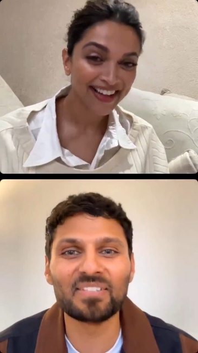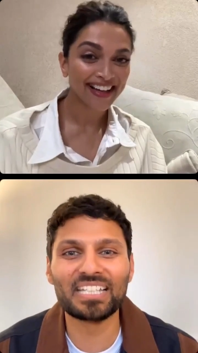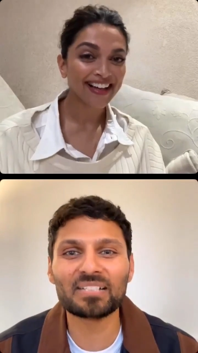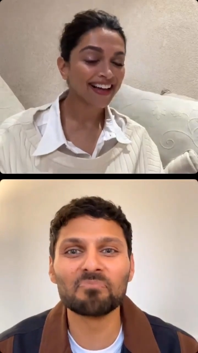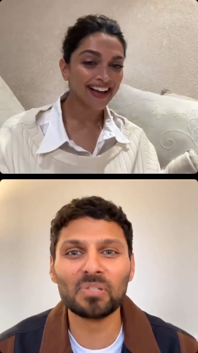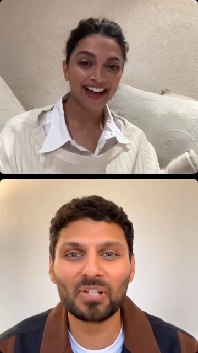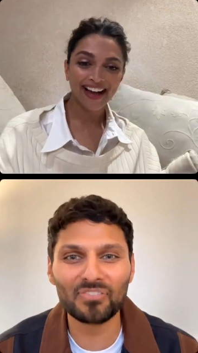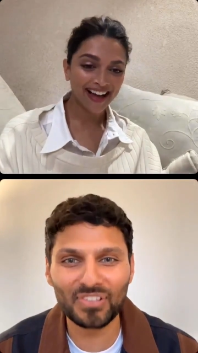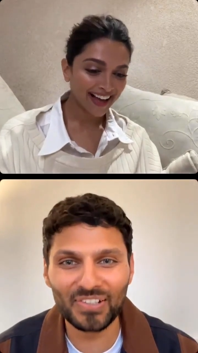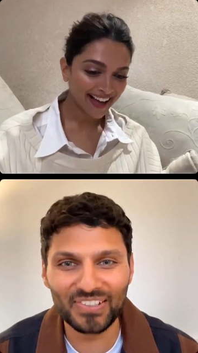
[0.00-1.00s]
Speaker 1: be this
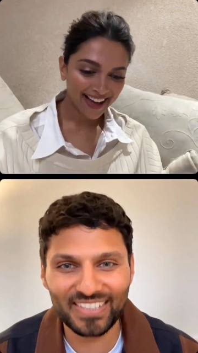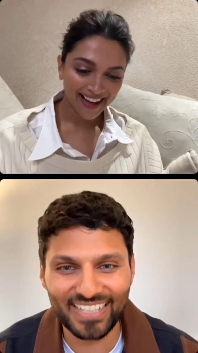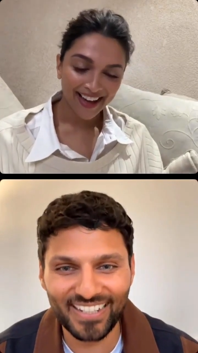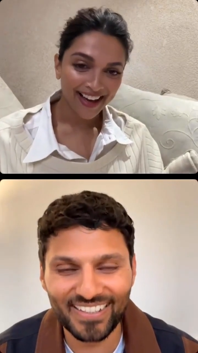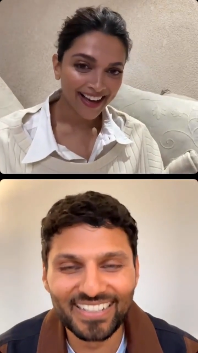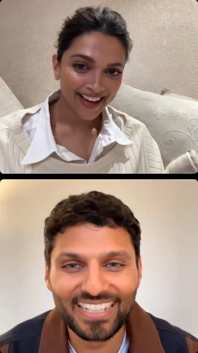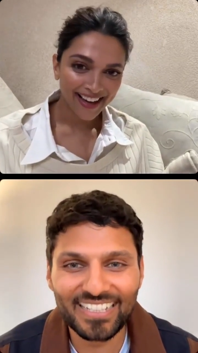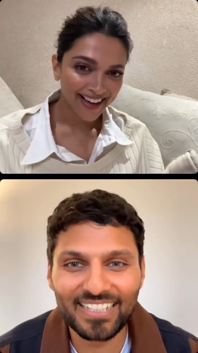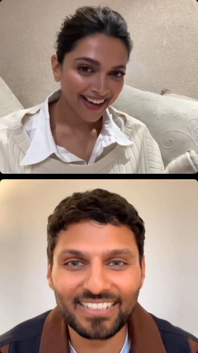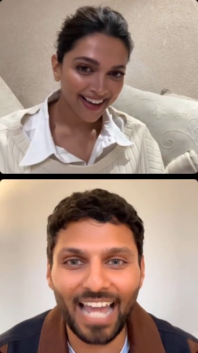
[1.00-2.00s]
beautiful you know
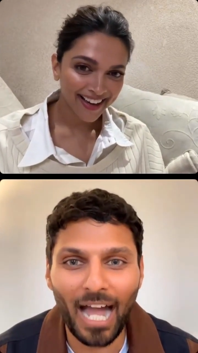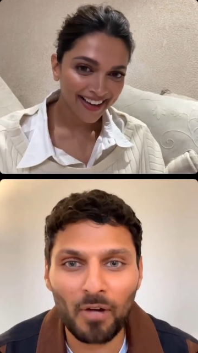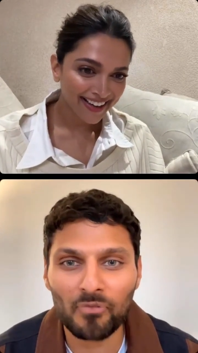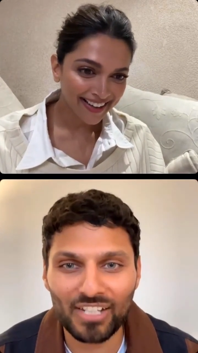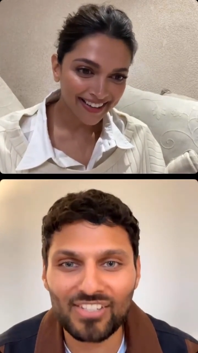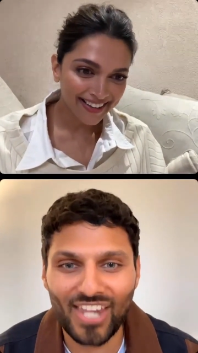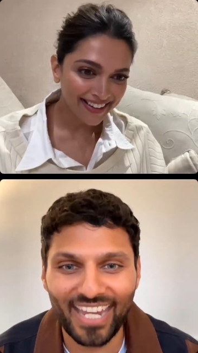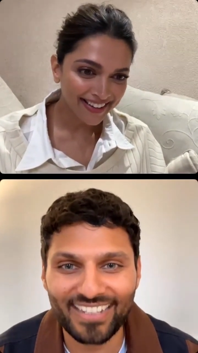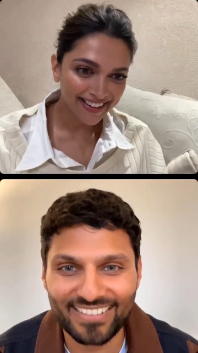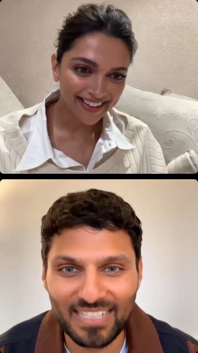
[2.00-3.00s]
outfit
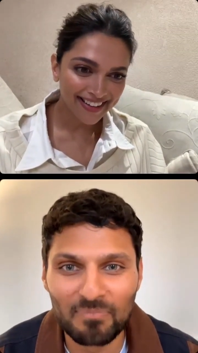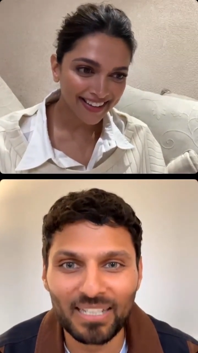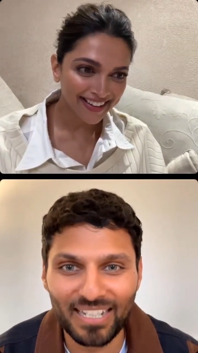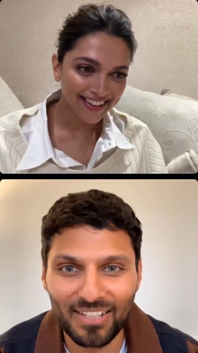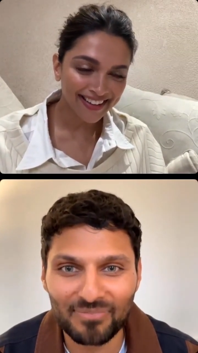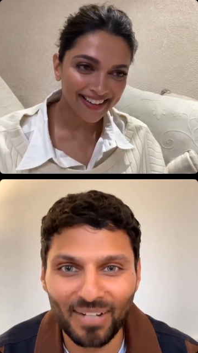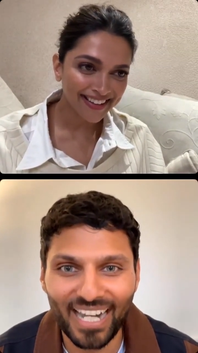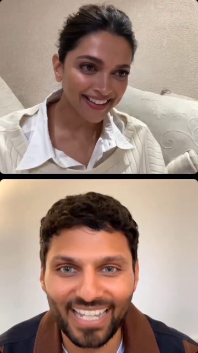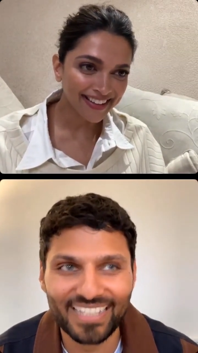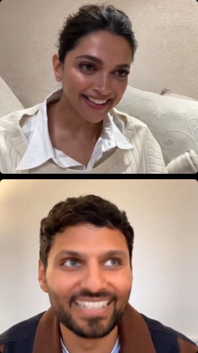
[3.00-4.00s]
change in the middle of
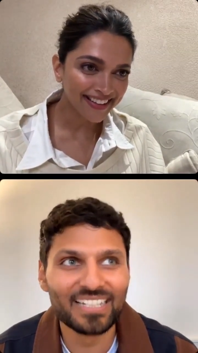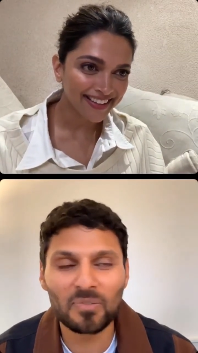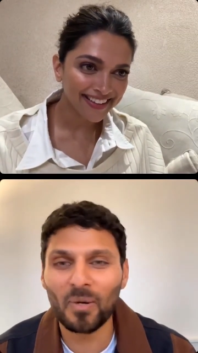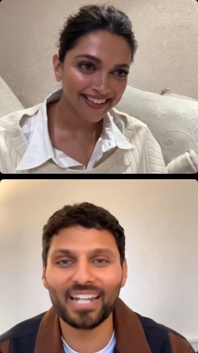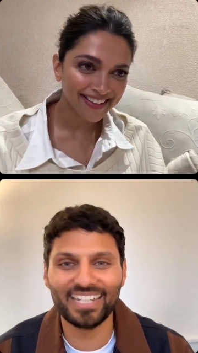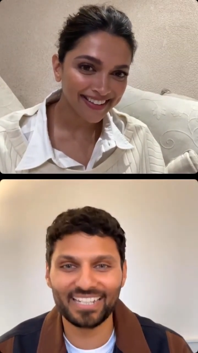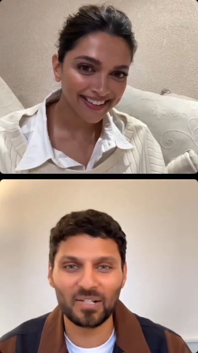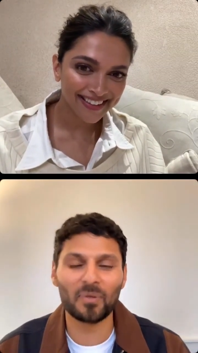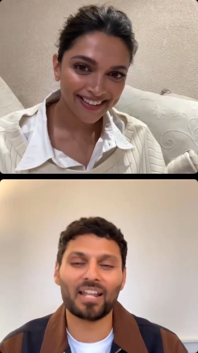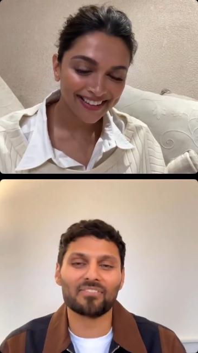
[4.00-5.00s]
my wedding
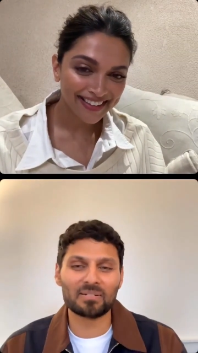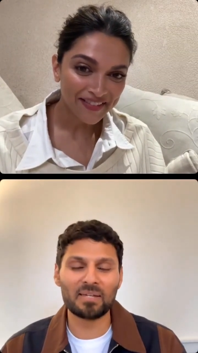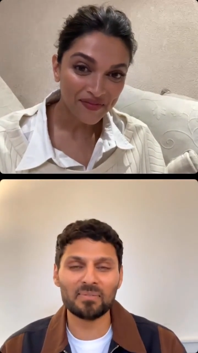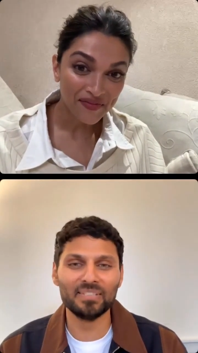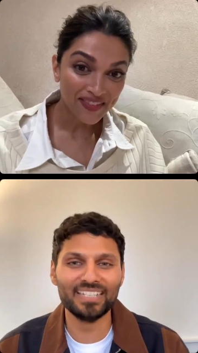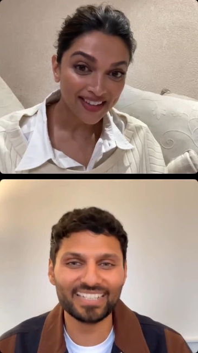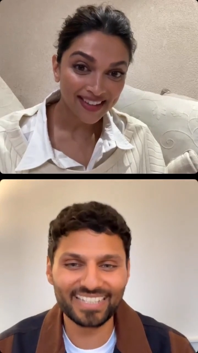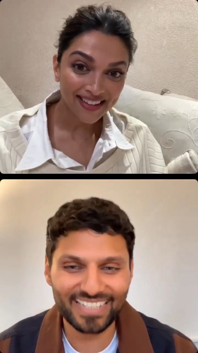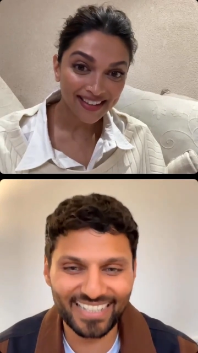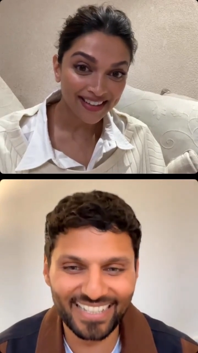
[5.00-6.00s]
or whatever it may be
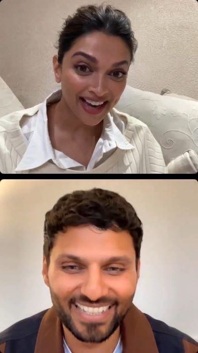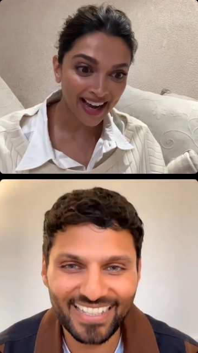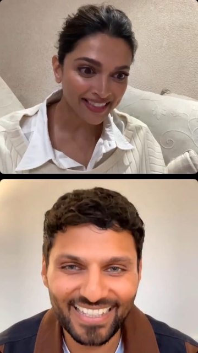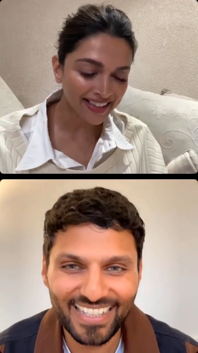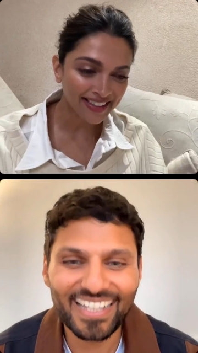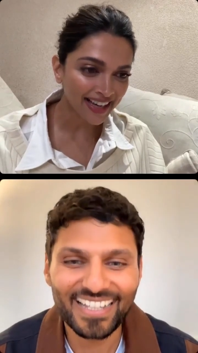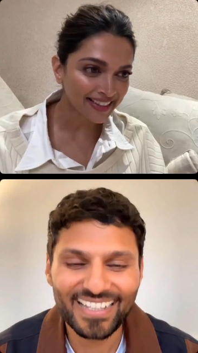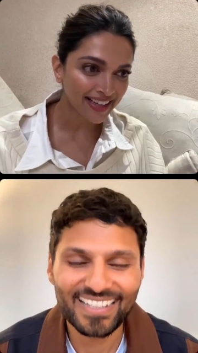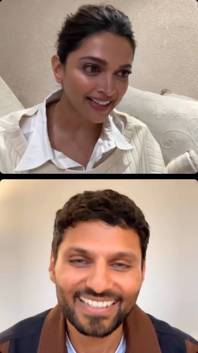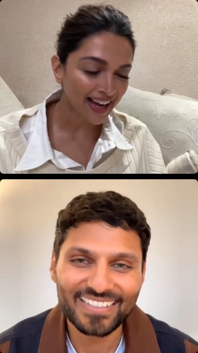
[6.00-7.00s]
Speaker 2: yeah, I think
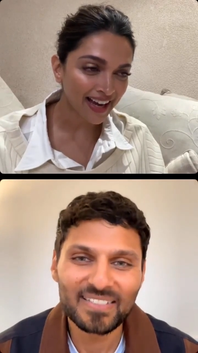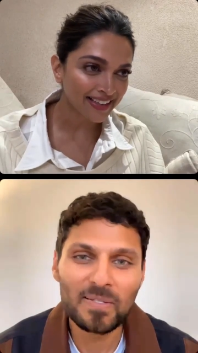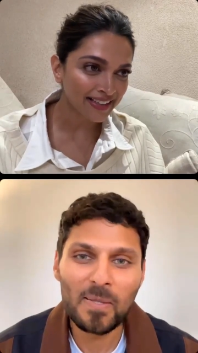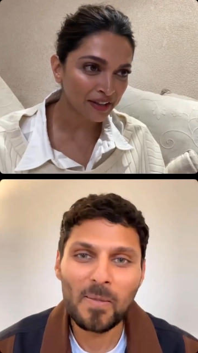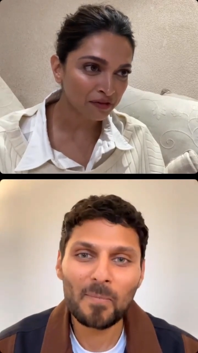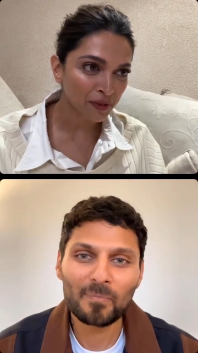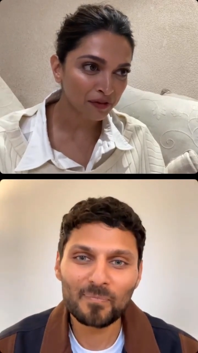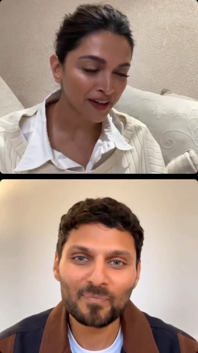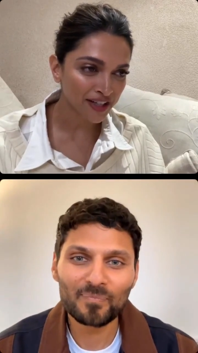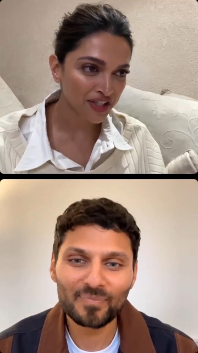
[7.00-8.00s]
like that idea of
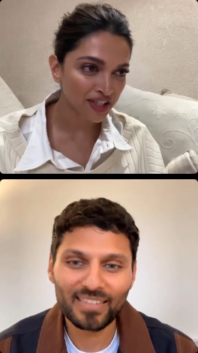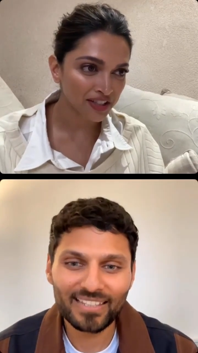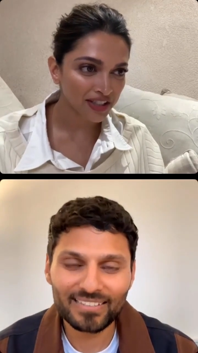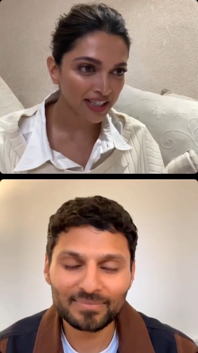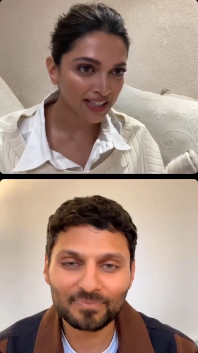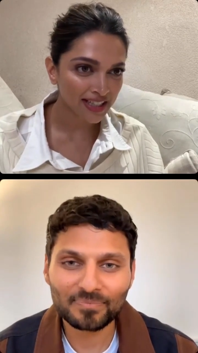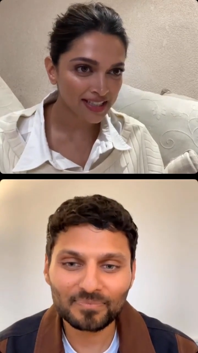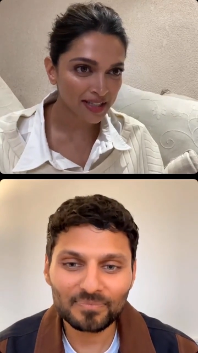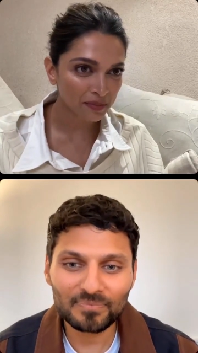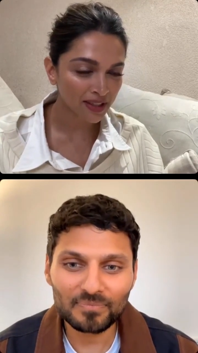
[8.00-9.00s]
perfection, right?
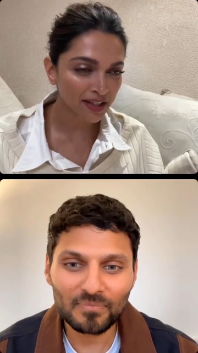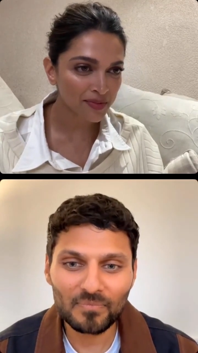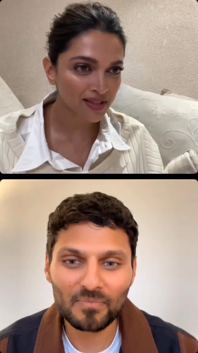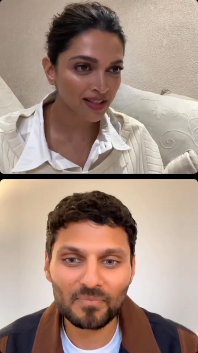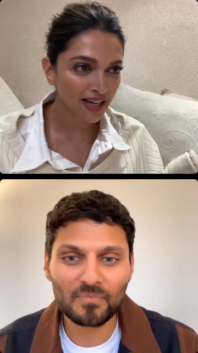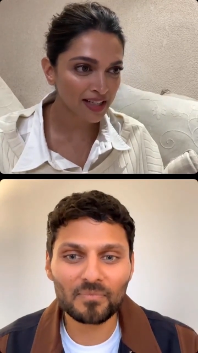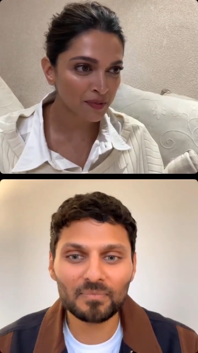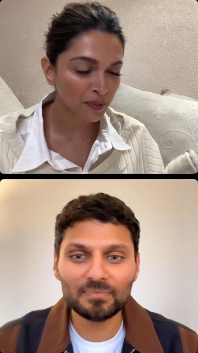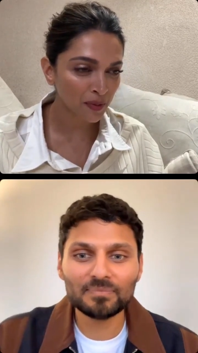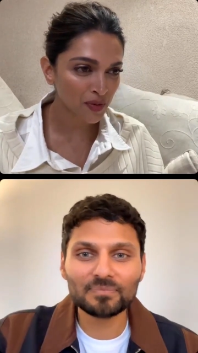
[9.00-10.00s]
Like sometimes the guy
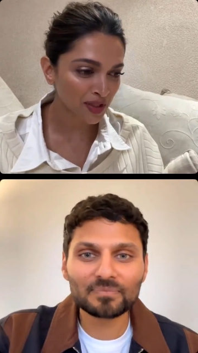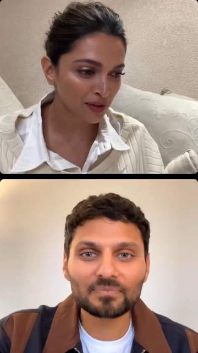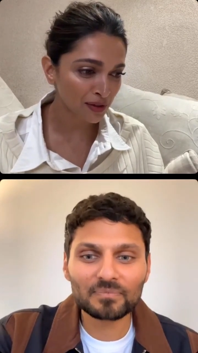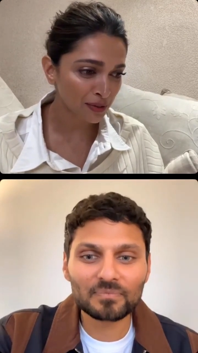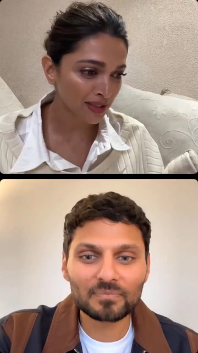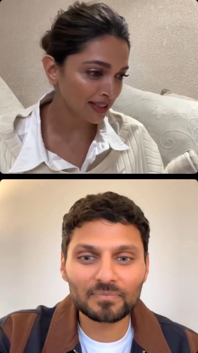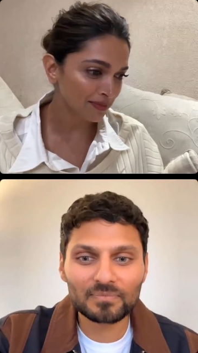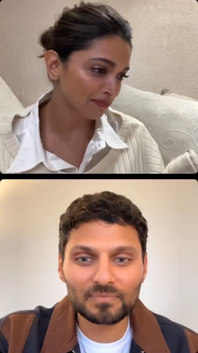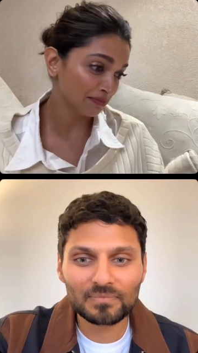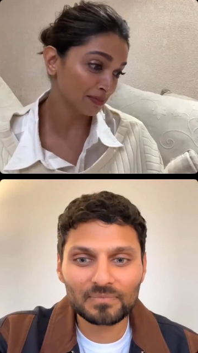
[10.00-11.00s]
is proposing to you and
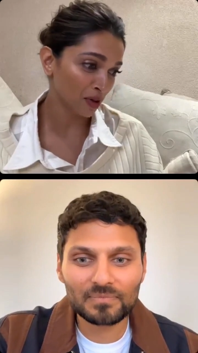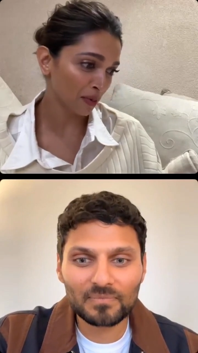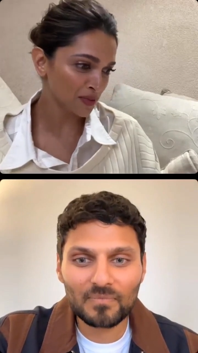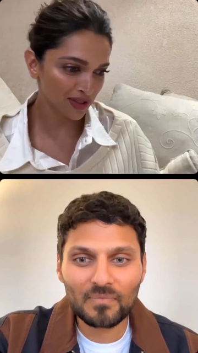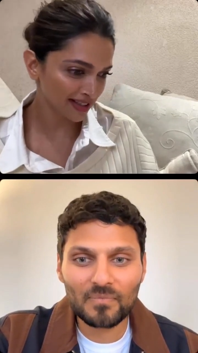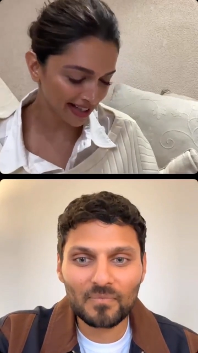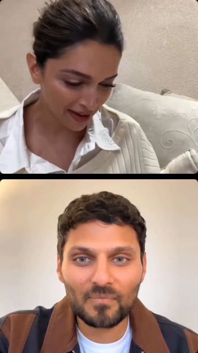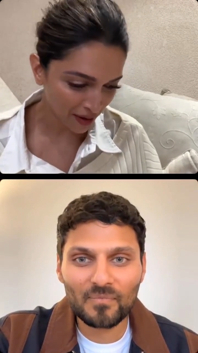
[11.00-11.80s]
he drops the ring,